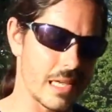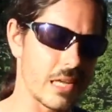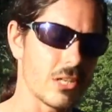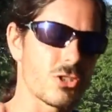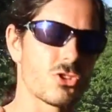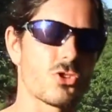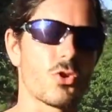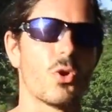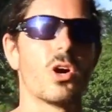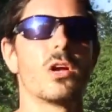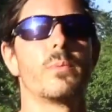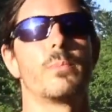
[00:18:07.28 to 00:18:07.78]
that
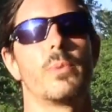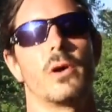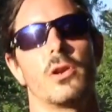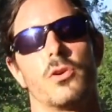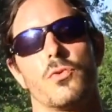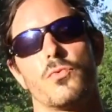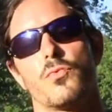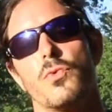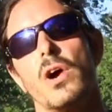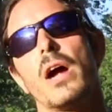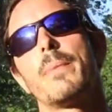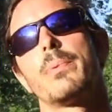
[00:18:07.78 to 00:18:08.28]
join
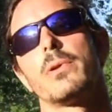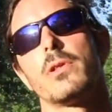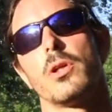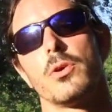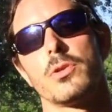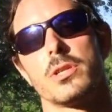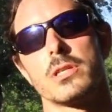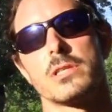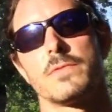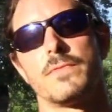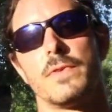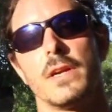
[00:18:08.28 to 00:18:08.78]
button right below
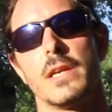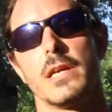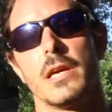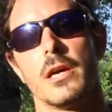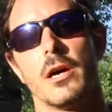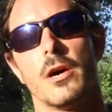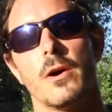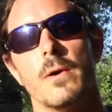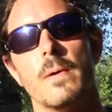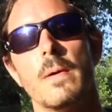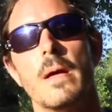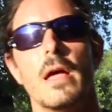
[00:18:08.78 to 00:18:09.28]
this
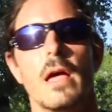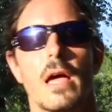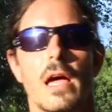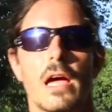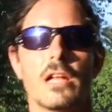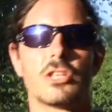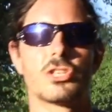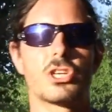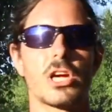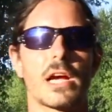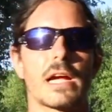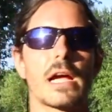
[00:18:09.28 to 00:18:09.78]
video
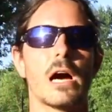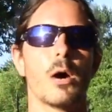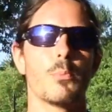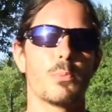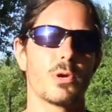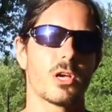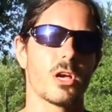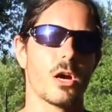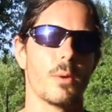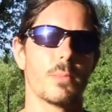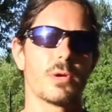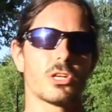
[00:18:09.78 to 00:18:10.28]
and check out
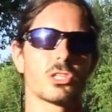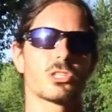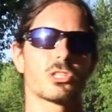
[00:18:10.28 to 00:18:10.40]
becoming a